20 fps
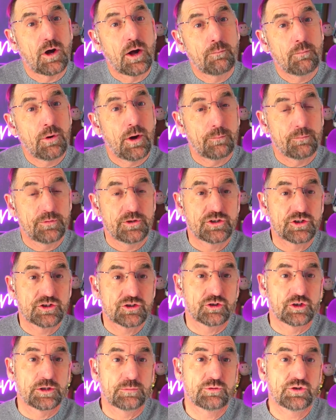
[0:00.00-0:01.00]
I'll pop the
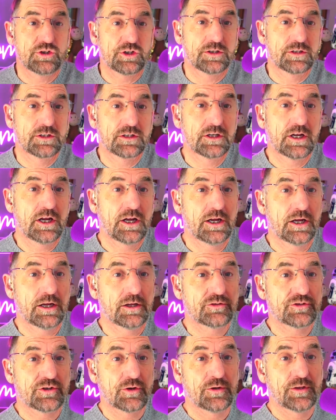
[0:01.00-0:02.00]
description,
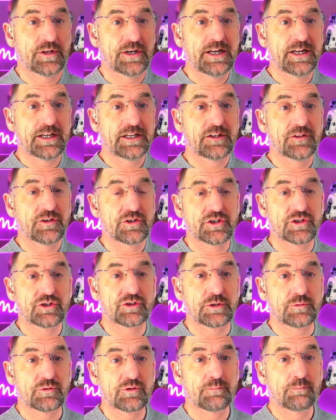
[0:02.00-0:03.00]
the link in the
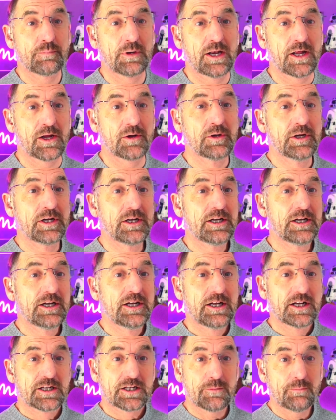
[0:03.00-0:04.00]
description below.
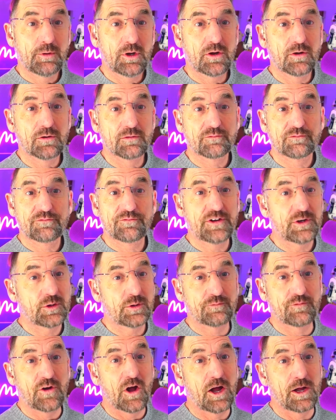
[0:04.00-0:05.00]
Come along, feel
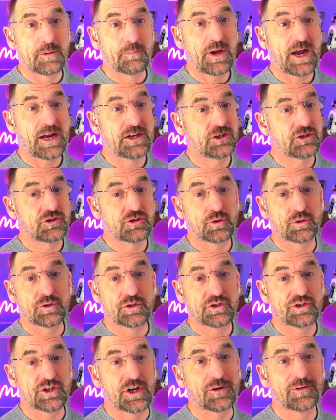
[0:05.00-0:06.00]
the vibe and enjoy
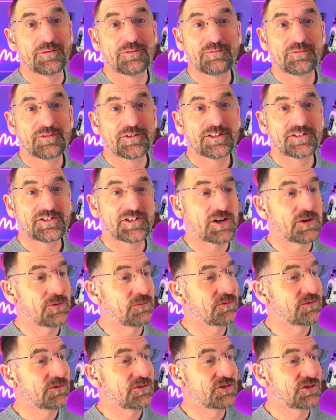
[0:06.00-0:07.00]
the show. So
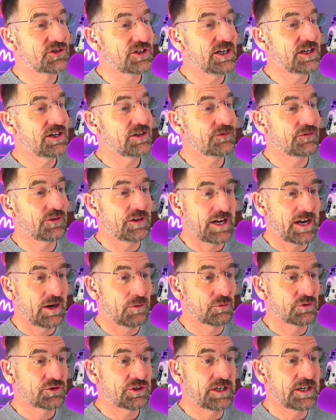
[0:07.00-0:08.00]
cheers for now.
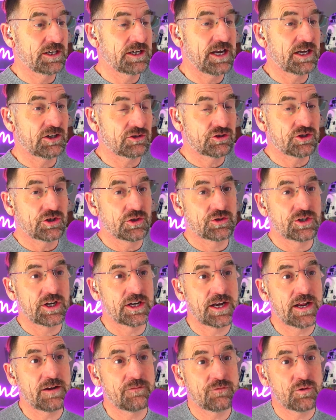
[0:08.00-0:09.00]
We'll see you next Tuesday
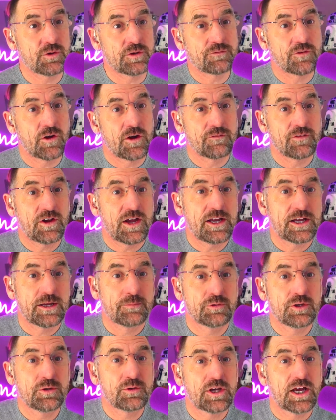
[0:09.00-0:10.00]
at 8:45
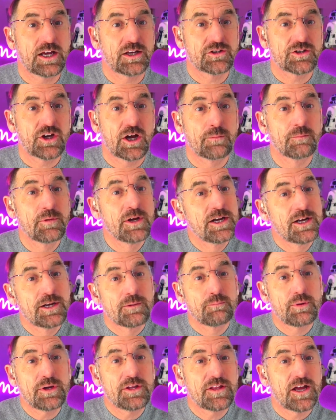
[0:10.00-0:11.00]
a.m. UK time.
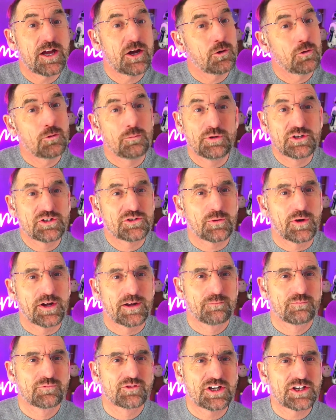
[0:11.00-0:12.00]
Be there or be
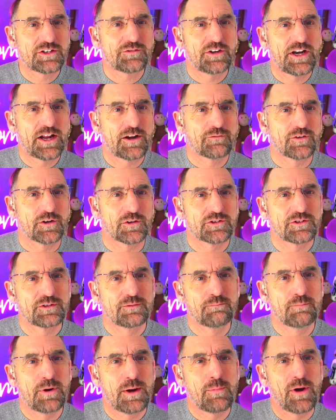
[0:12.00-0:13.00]
square. Cheers for now, folks.
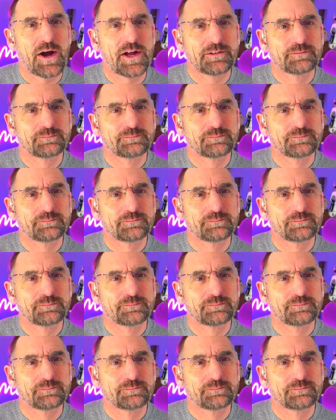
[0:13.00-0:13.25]
Bye-bye.